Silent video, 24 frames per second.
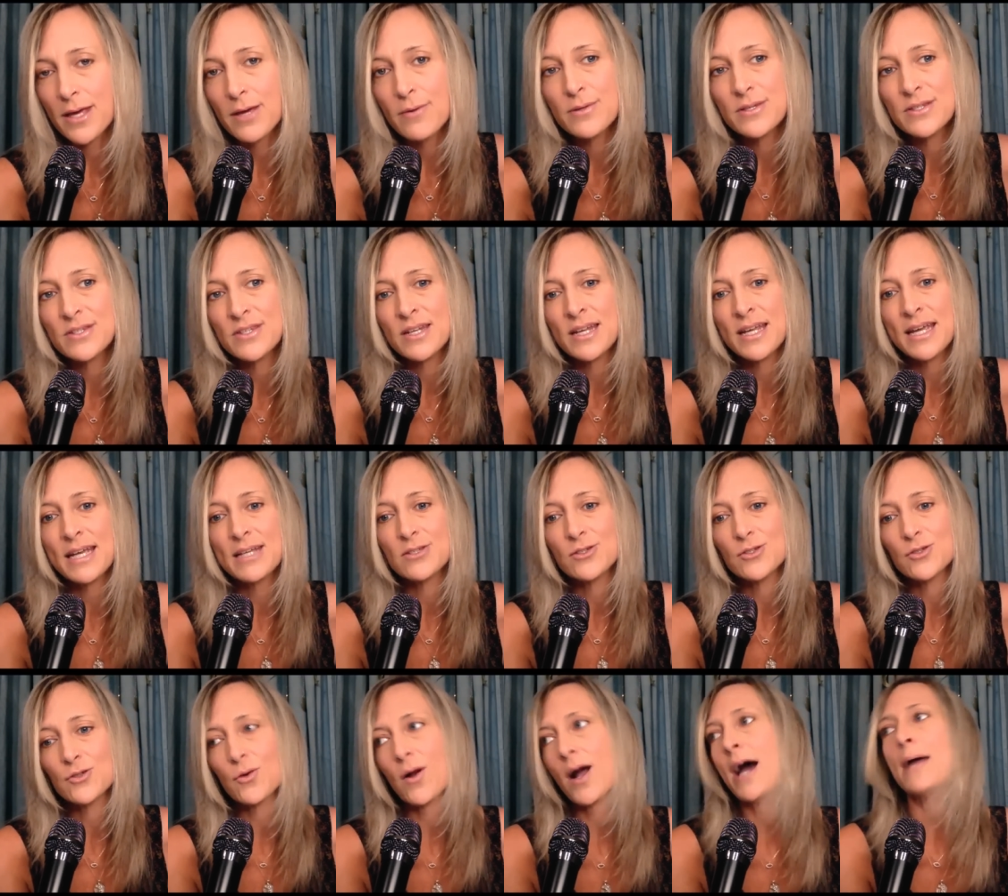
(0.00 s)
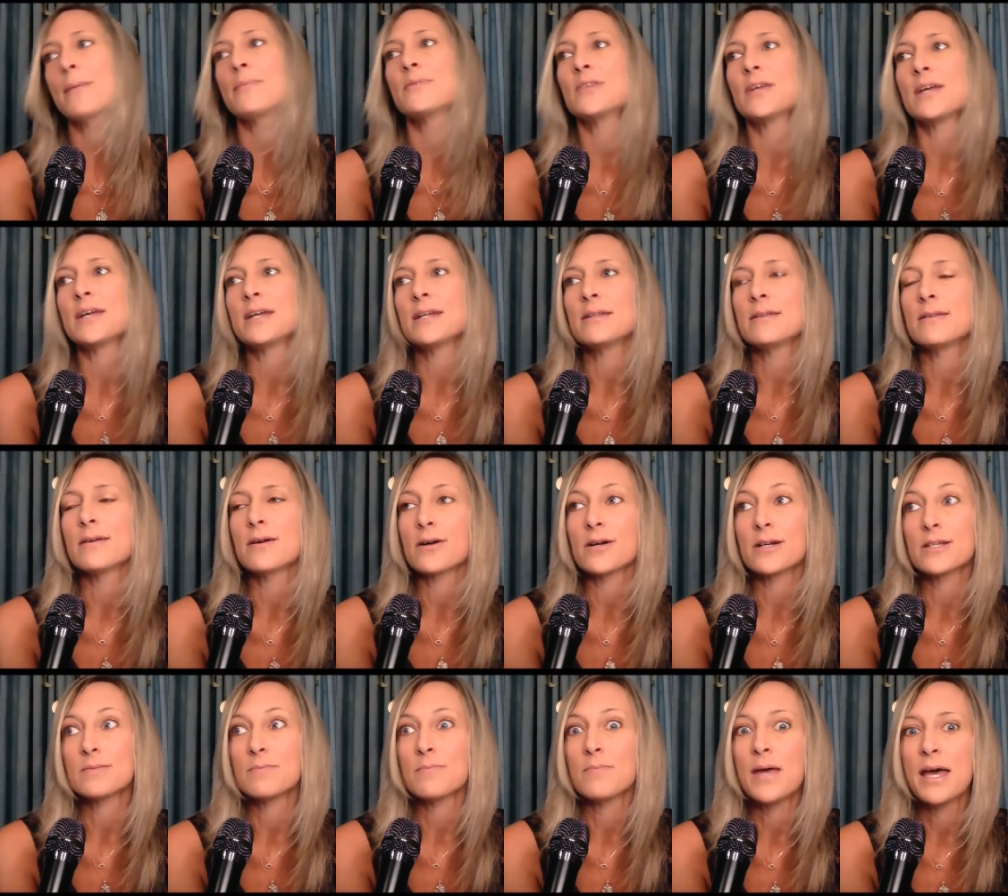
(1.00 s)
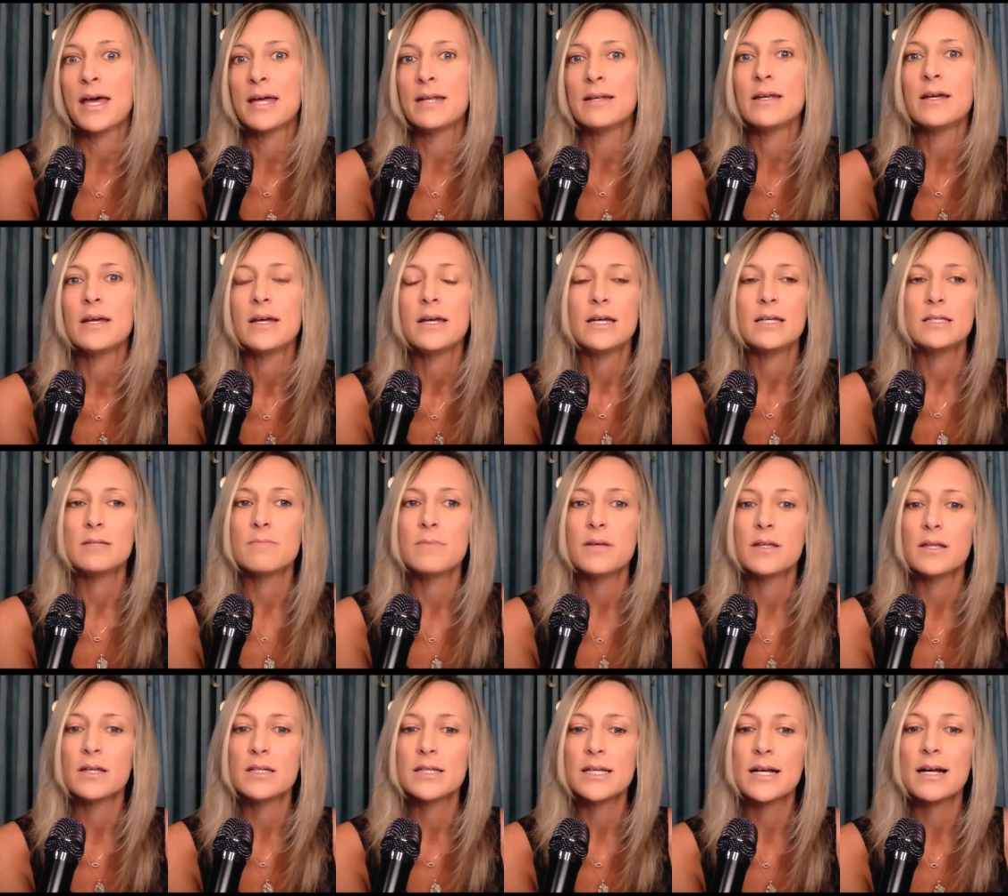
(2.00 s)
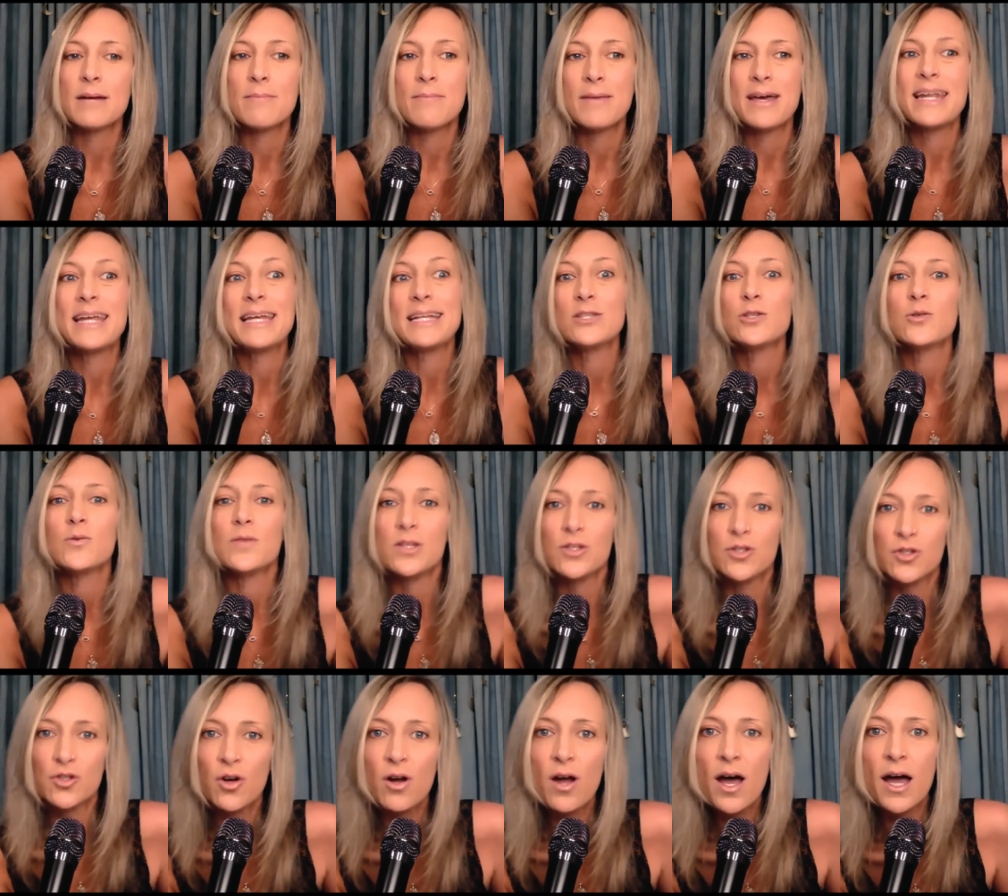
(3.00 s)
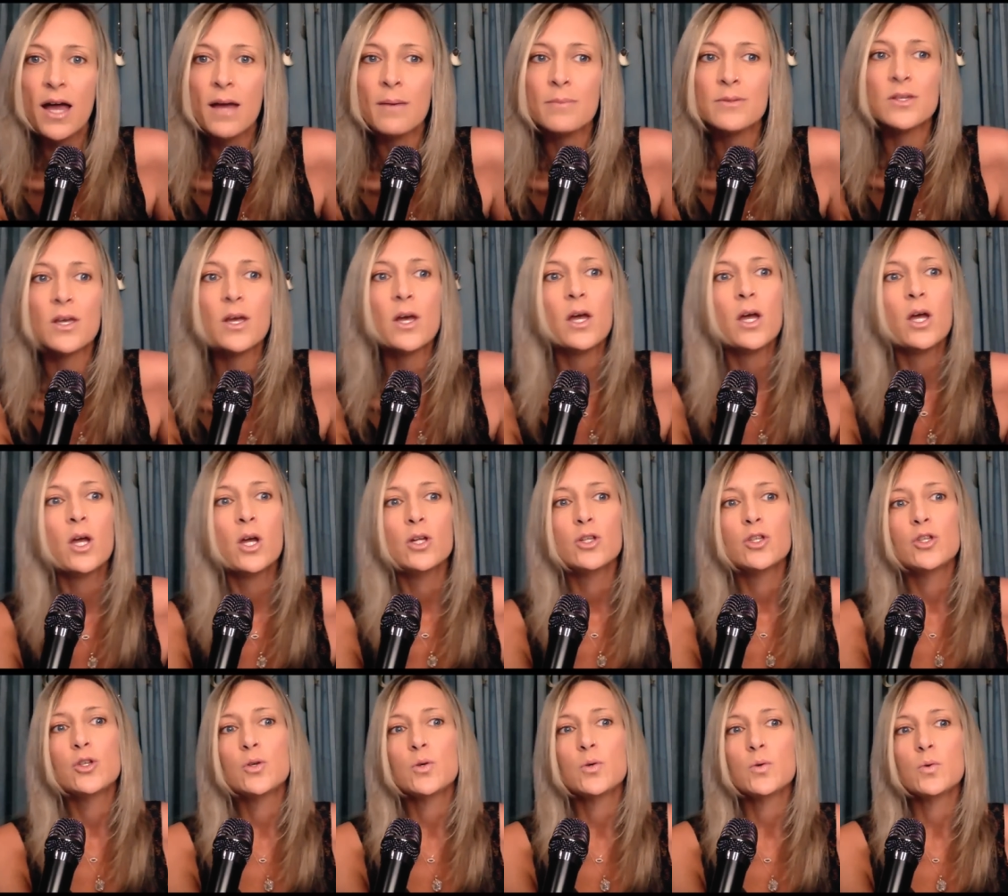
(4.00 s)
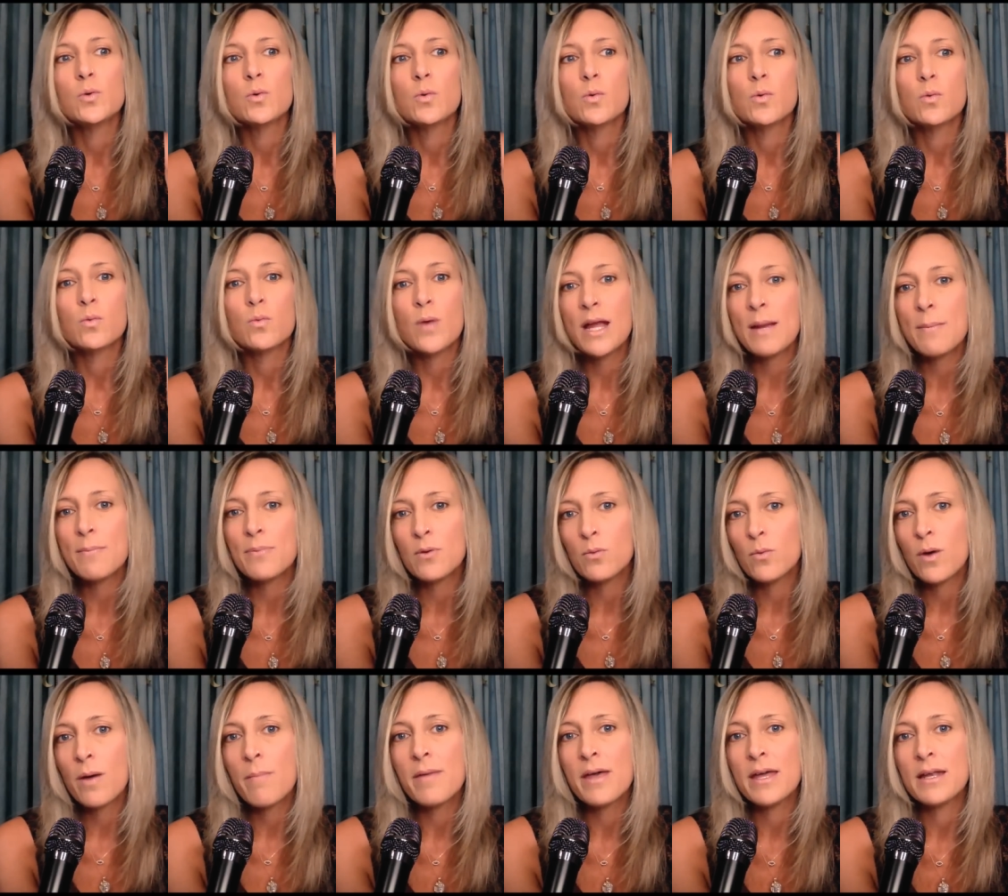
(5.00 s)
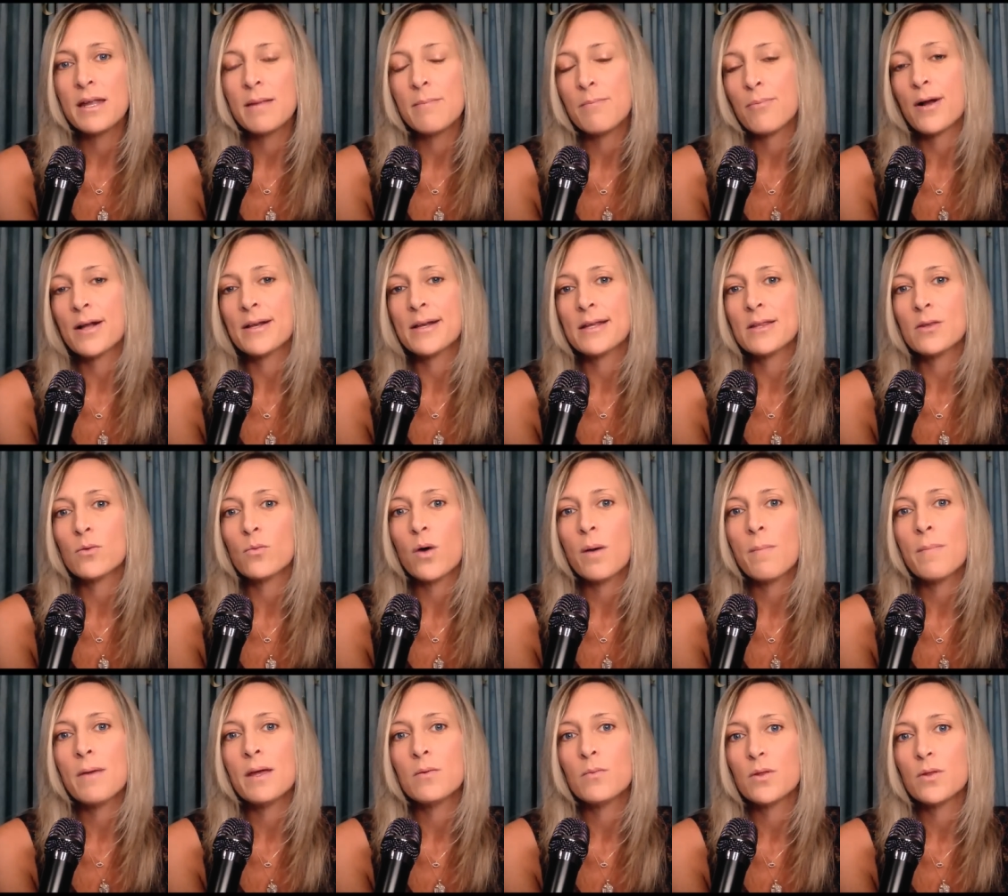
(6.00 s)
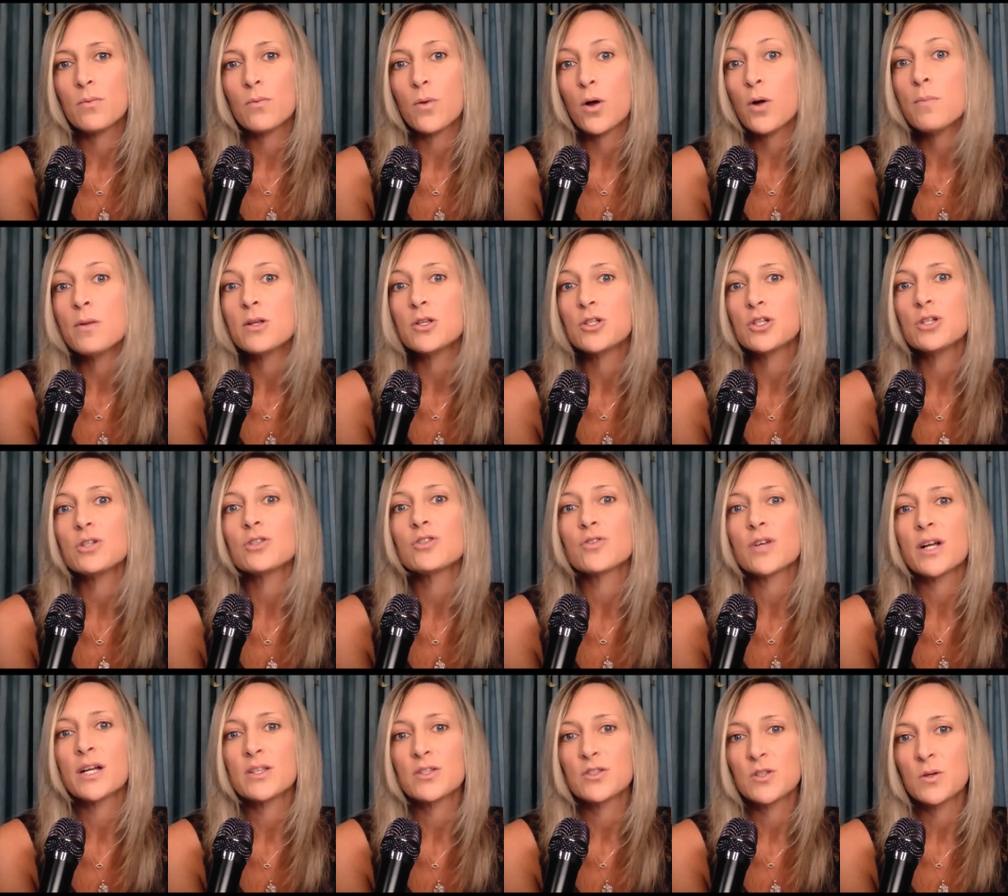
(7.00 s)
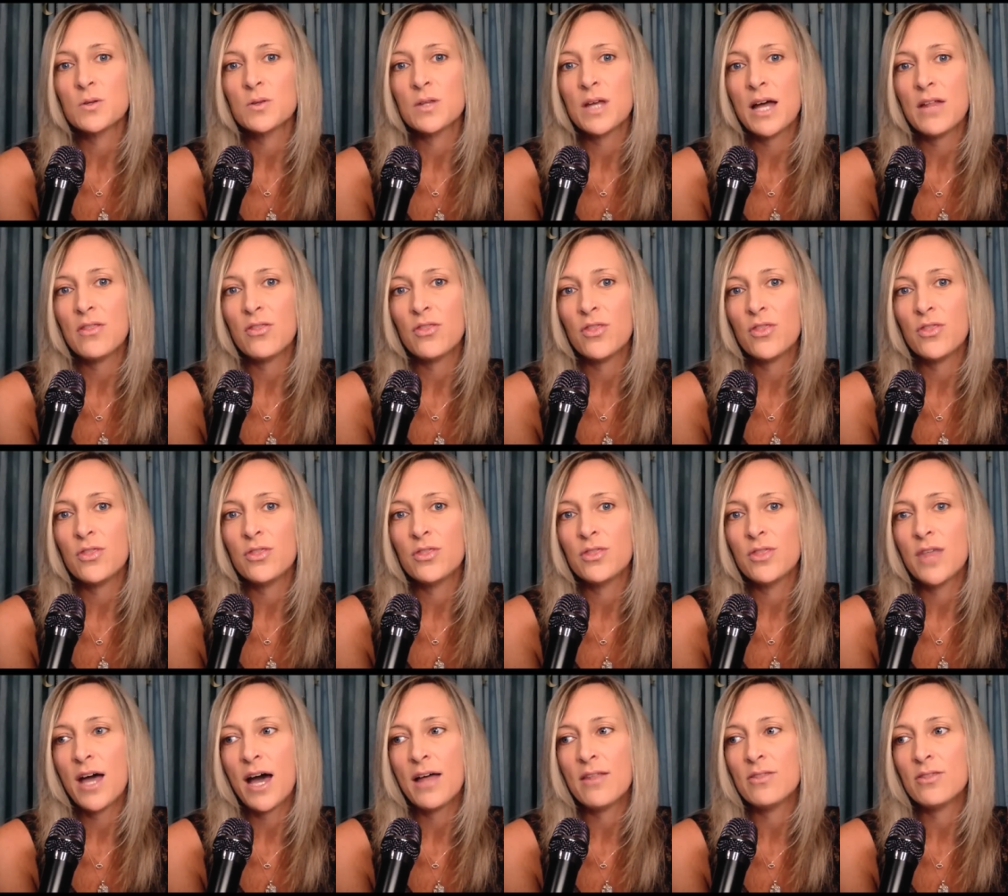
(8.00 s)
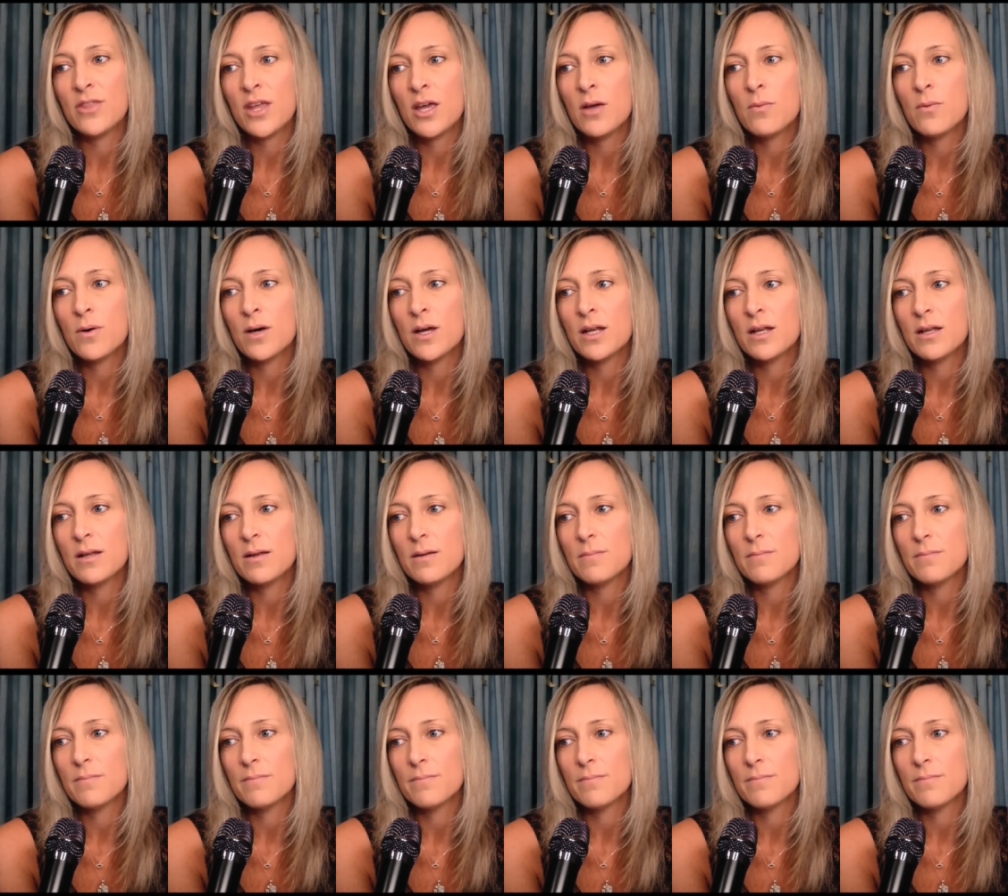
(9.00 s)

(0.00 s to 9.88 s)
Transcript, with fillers: He was sending his tribes in, or his men, his military men into these tribes to rape the women, impregnate the women with Roman children so that that they would